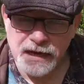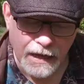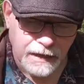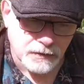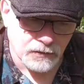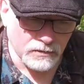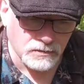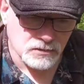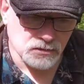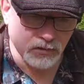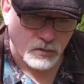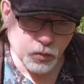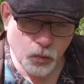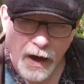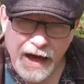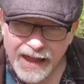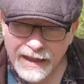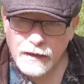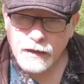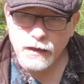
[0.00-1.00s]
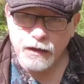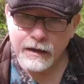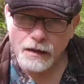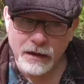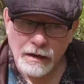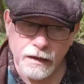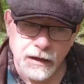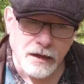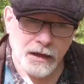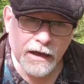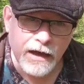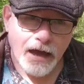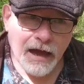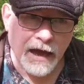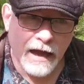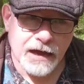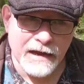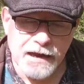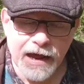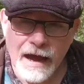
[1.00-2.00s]
Ellen's Well
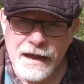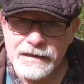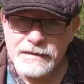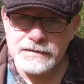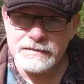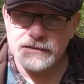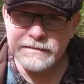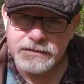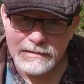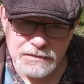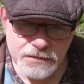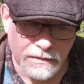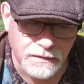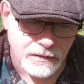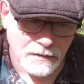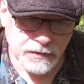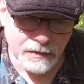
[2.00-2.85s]
and ends,